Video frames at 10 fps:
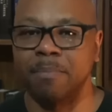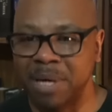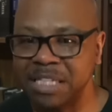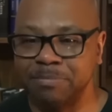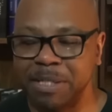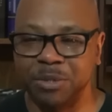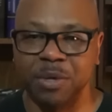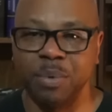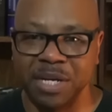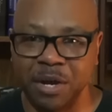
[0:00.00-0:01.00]
but let's make sure
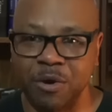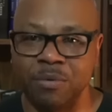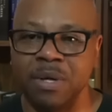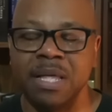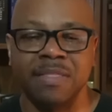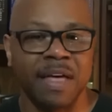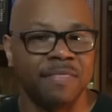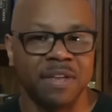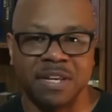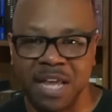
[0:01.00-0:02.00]
that we know that
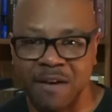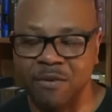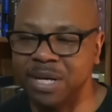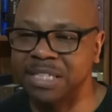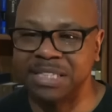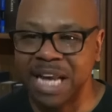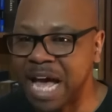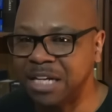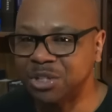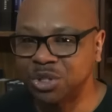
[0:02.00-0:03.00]
the devil is
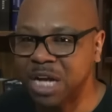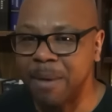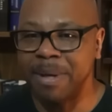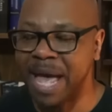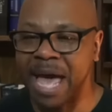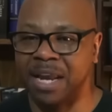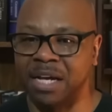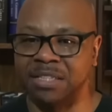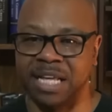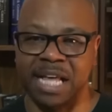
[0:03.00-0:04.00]
not coming at
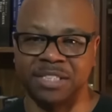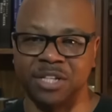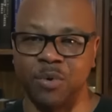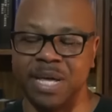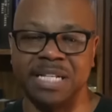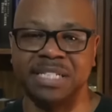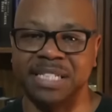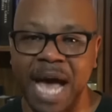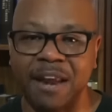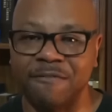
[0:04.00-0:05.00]
us as though he's
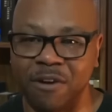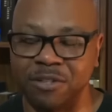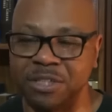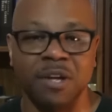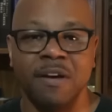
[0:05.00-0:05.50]
not a false teacher.